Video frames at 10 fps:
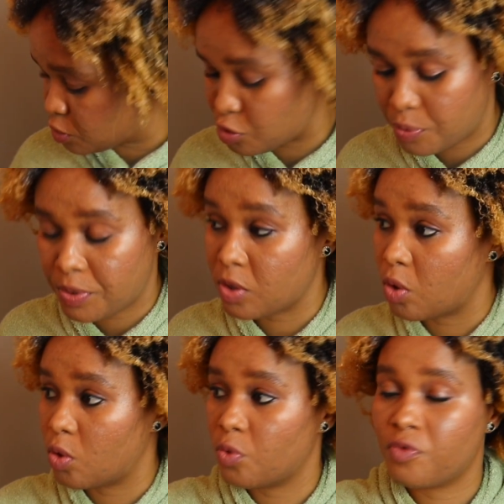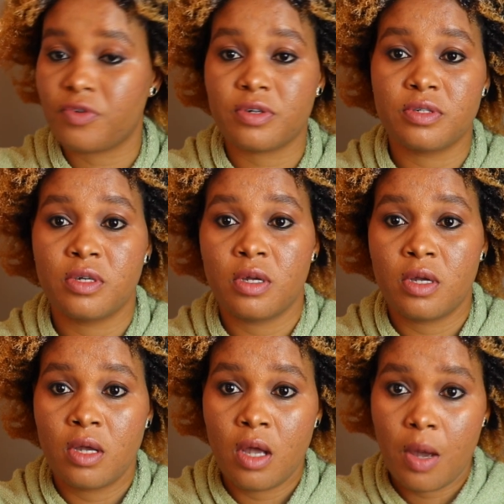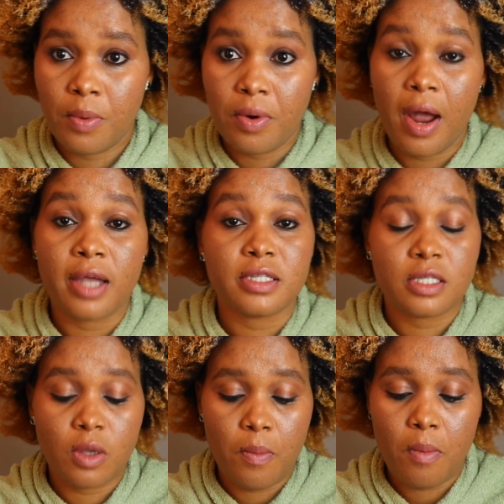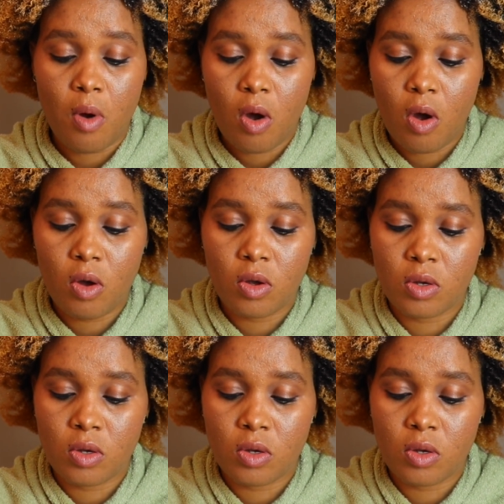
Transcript: dripping all over. I'm going to add some more.